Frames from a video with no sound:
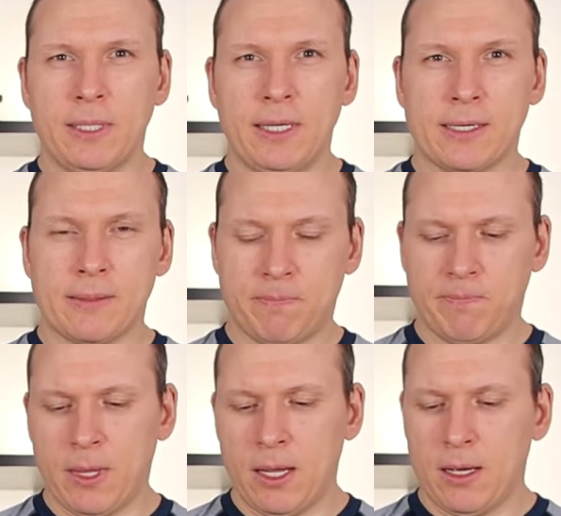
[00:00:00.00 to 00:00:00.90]
here,
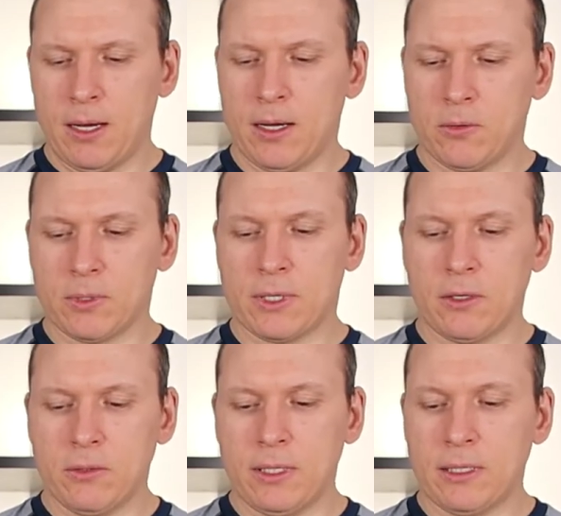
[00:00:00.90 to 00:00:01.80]
and what I
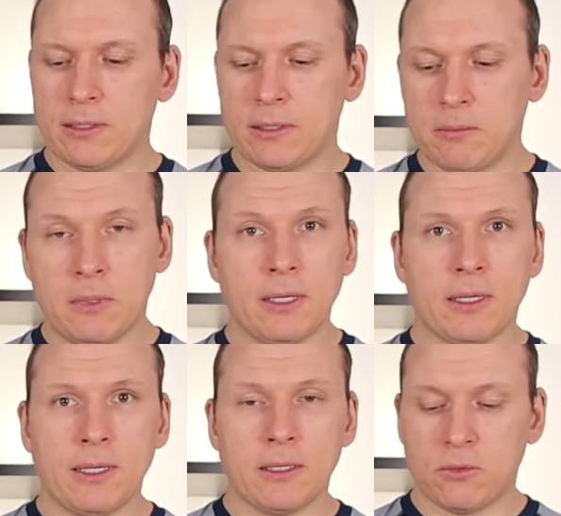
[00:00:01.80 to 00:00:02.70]
do is
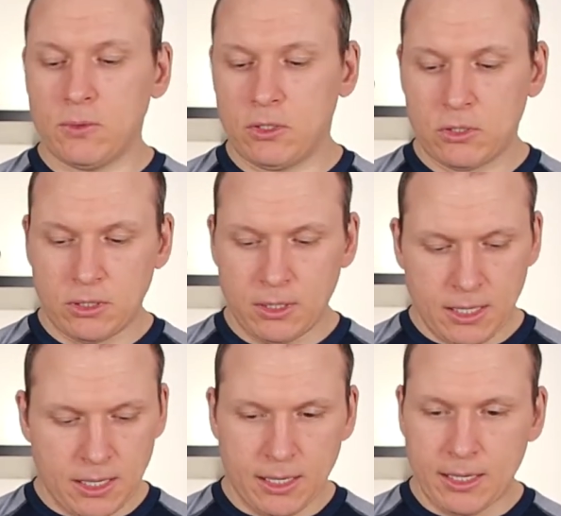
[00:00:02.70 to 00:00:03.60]
click switch,
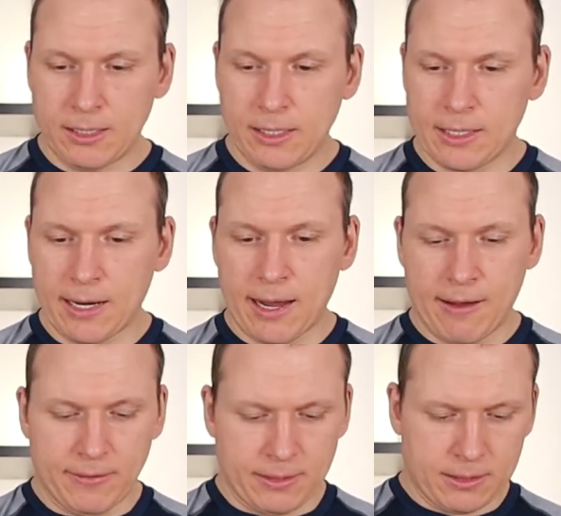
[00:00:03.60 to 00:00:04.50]
and here I
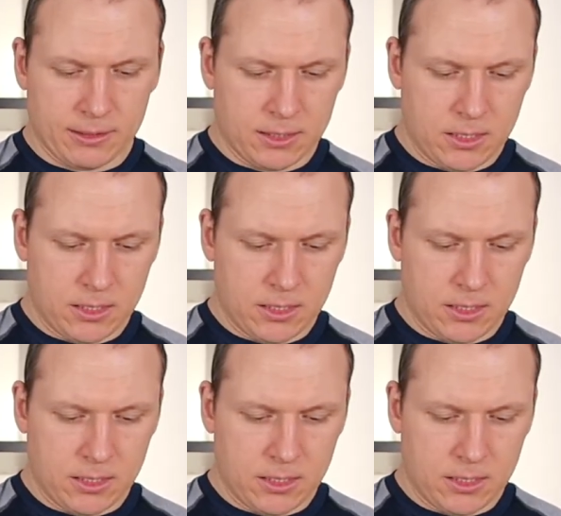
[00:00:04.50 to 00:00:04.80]
have it.